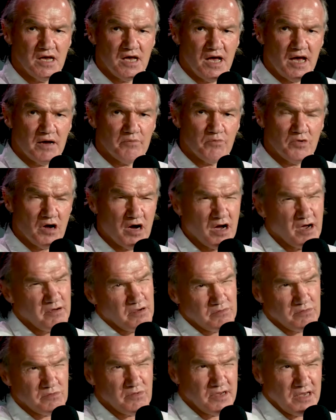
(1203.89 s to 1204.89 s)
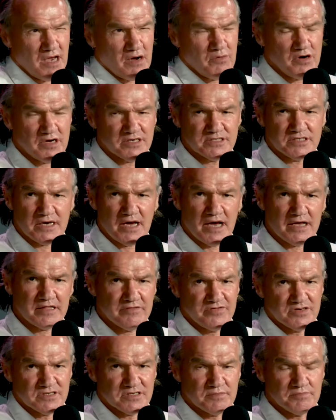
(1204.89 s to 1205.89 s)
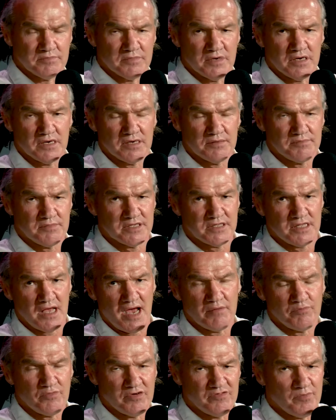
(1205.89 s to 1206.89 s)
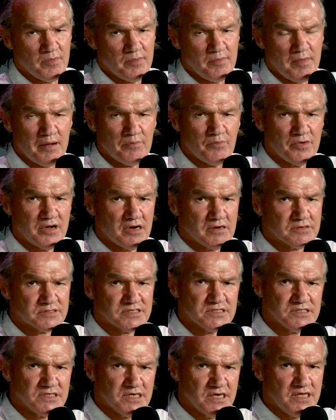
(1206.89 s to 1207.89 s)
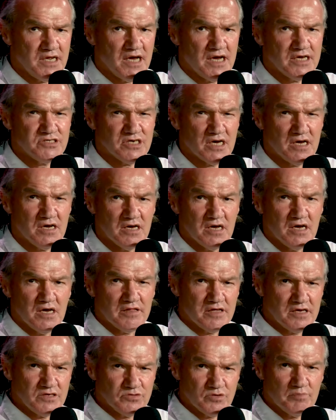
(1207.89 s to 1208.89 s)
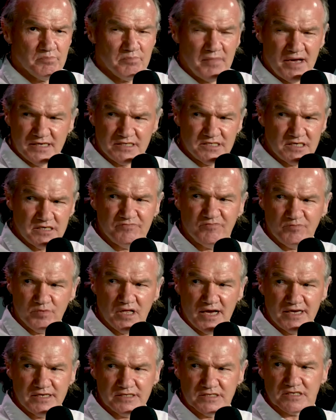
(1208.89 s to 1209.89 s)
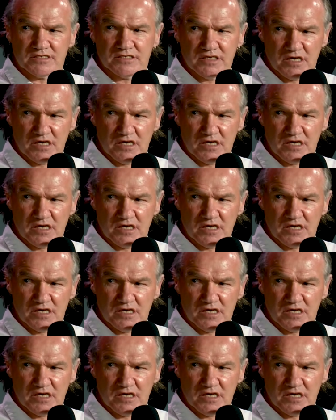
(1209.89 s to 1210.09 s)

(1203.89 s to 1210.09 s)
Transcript: and when I we when I used to go out to visit my, my dad with my mum when I was a teenager, these were massive places.